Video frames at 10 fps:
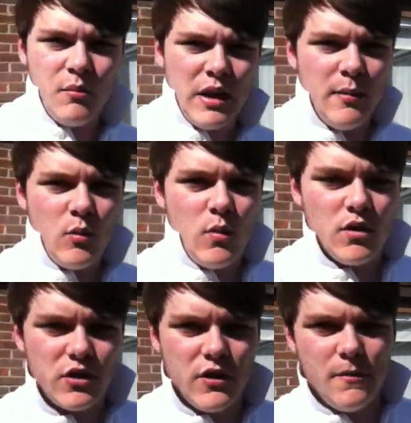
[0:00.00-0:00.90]
people
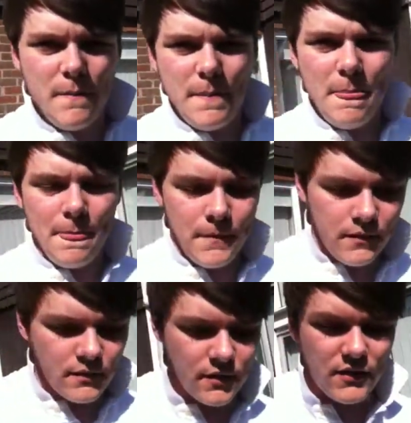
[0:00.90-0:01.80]
watching them,
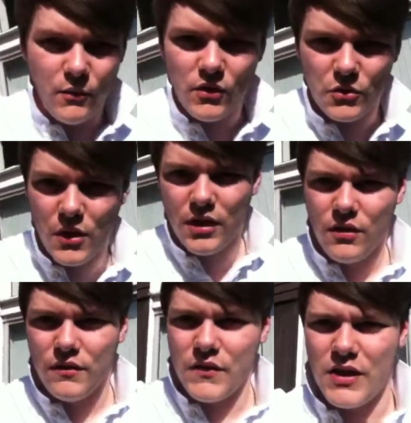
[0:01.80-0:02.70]
because I watch quite a
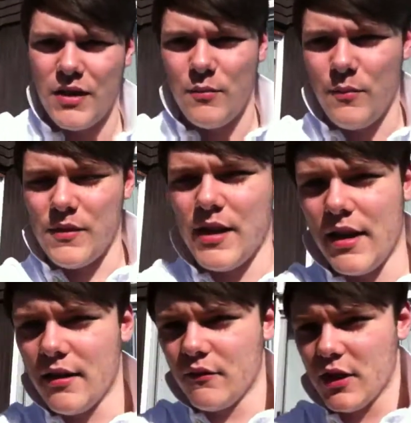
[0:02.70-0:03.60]
lot of singing
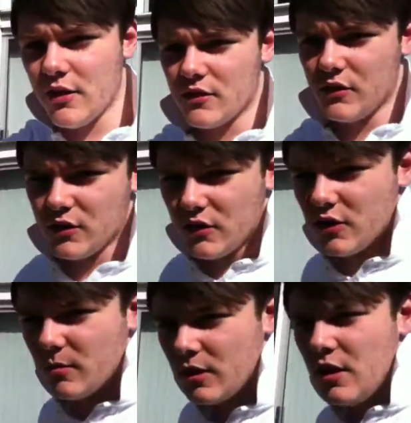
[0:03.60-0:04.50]
videos on
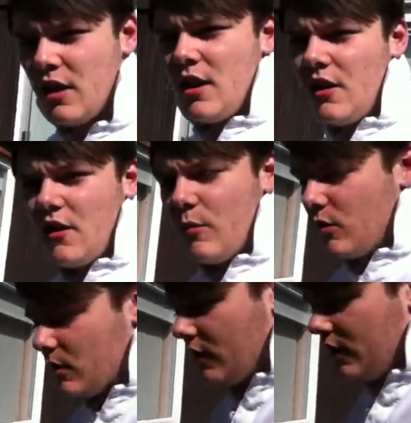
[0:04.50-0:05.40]
YouTube at the
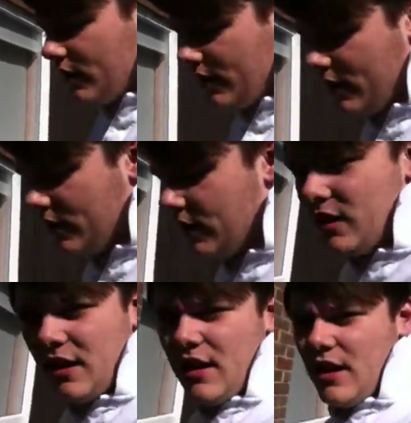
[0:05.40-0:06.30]
moment,
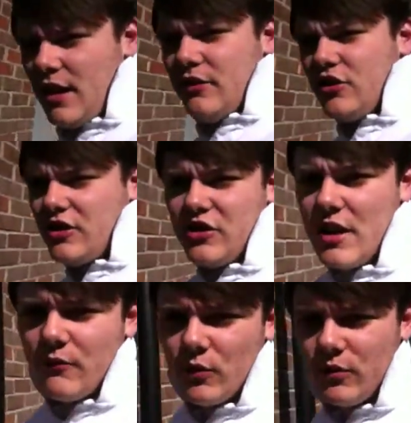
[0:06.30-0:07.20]
and just in
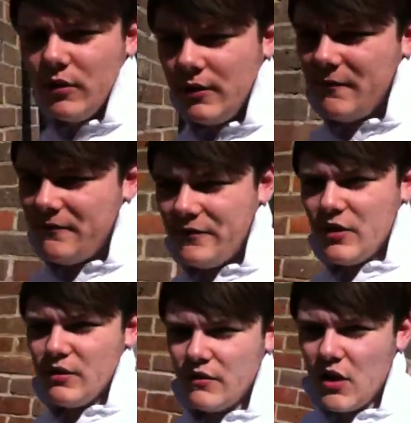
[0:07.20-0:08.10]
general
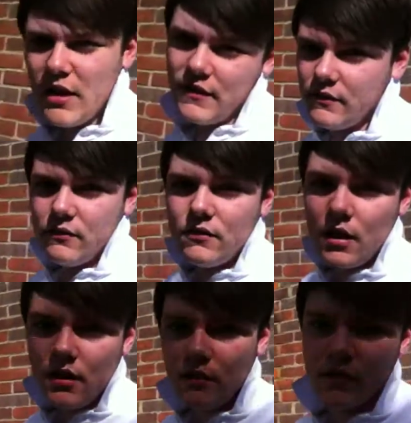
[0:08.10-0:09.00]
of like
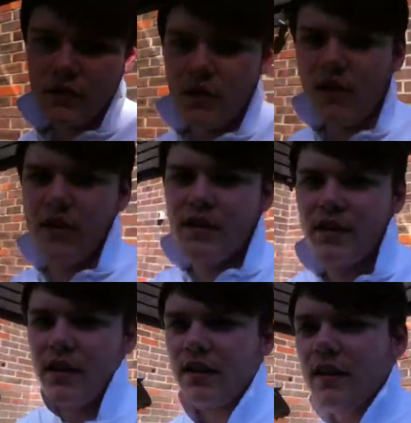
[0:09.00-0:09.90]
girls and guys
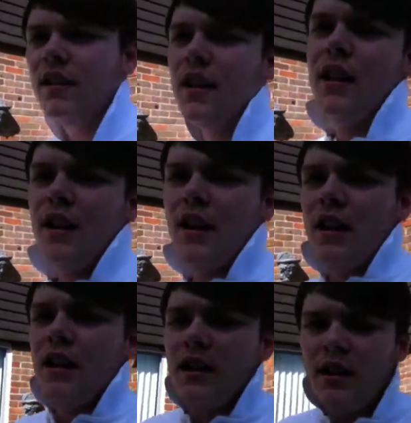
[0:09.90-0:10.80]
singing,
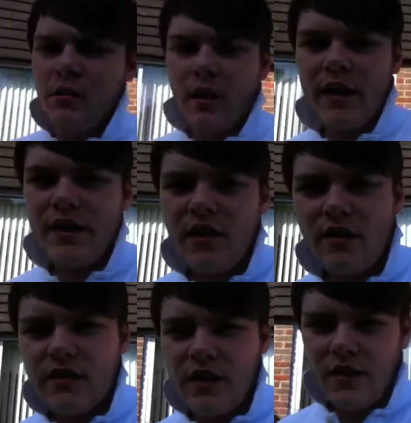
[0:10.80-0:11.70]
playing
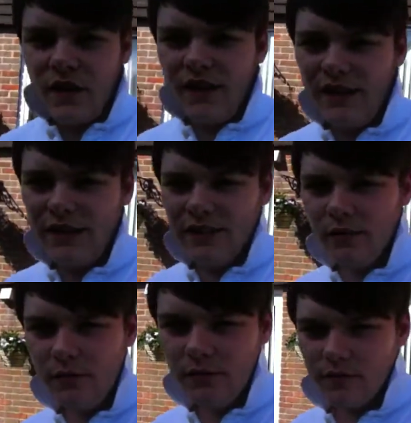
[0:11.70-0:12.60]
guitar and stuff,
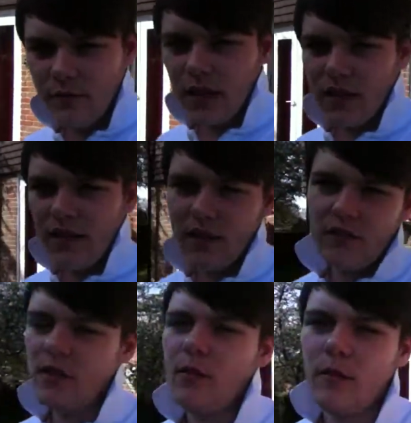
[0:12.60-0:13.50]
and
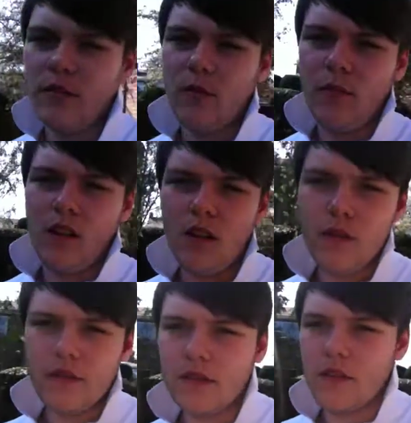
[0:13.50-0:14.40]
some of them have got
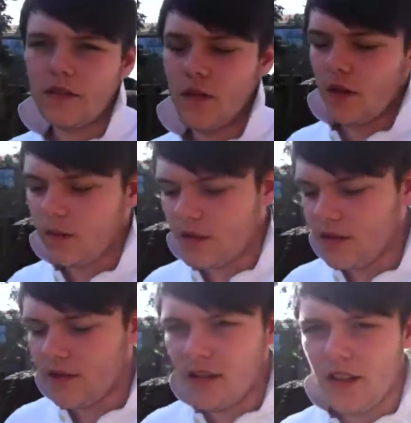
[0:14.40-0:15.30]
loads of subscribers.